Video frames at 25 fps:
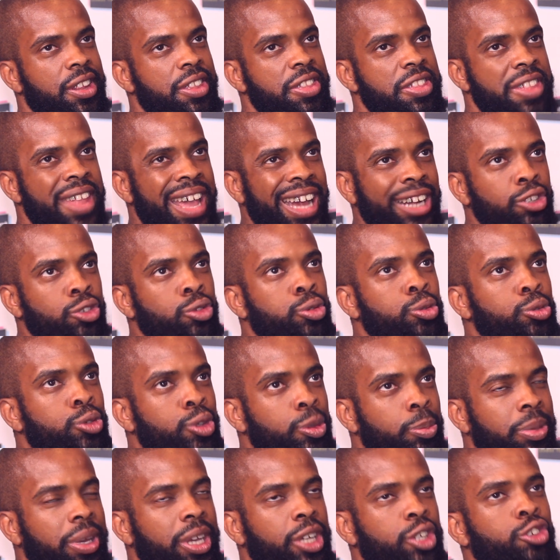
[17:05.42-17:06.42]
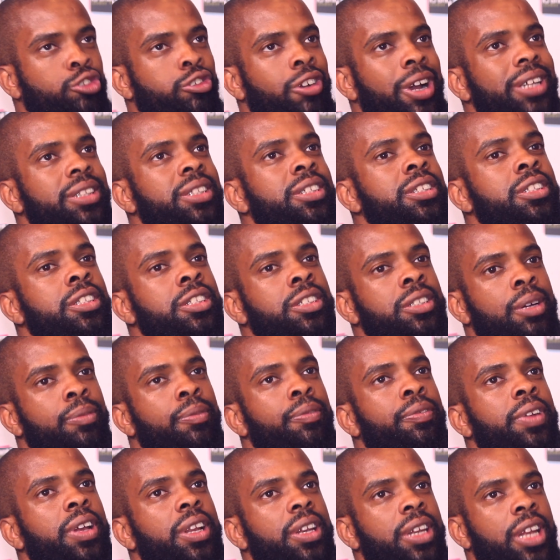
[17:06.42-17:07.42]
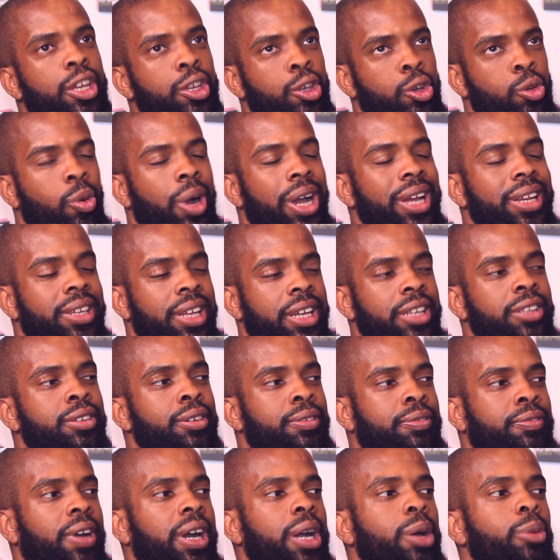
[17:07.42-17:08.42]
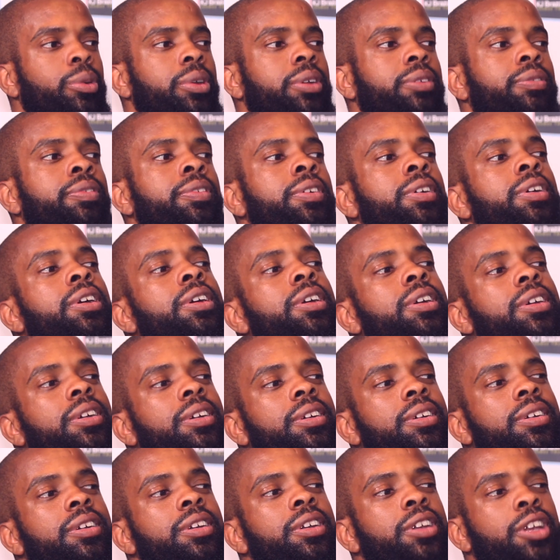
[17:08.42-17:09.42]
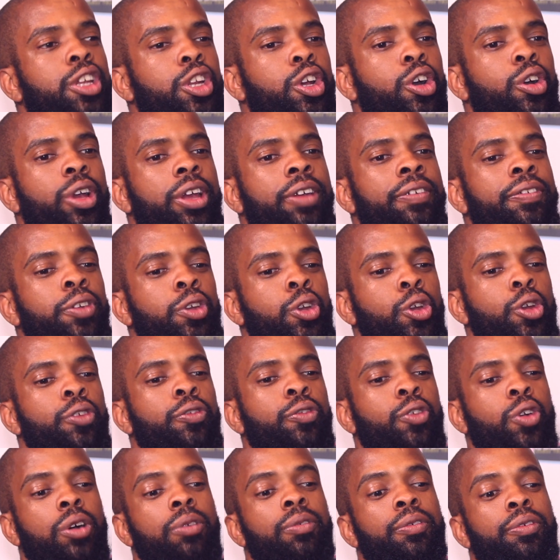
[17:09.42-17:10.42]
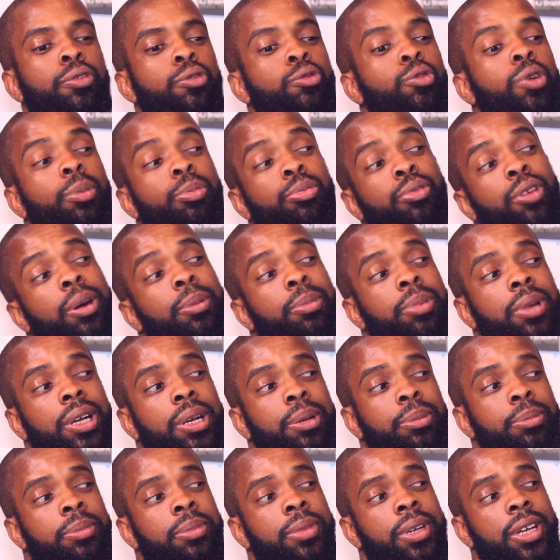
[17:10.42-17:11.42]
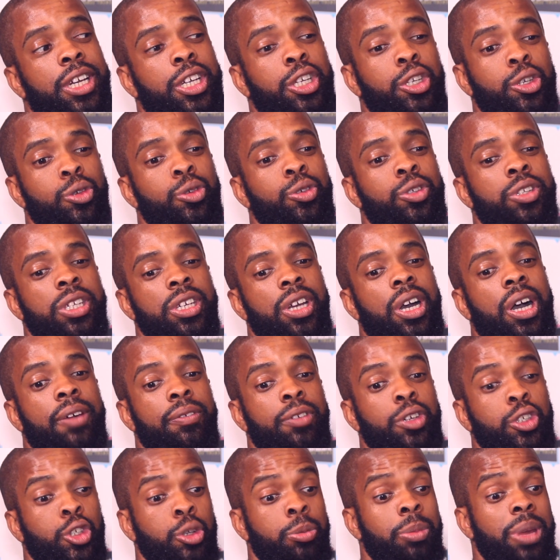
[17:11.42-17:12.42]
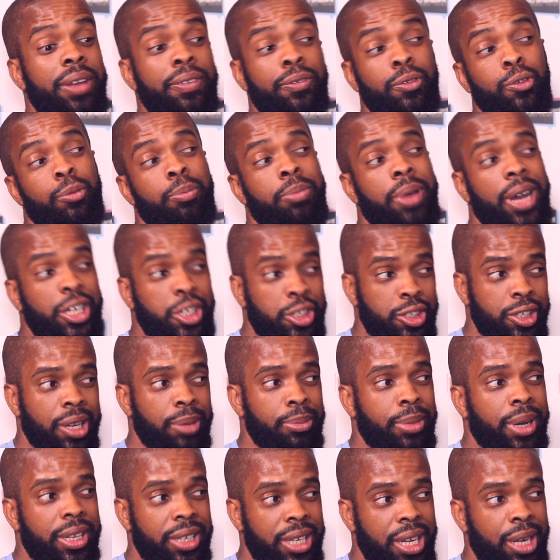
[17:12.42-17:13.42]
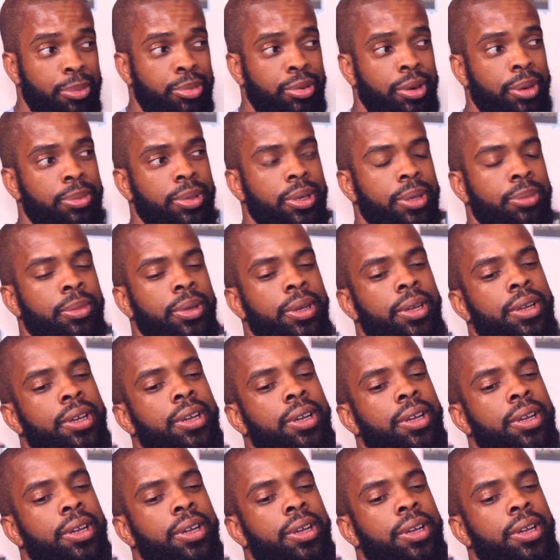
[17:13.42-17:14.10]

natural to be attracted to something that you identify with. You know, if you've gone through a problem and you see others, you may feel passionate about that problem.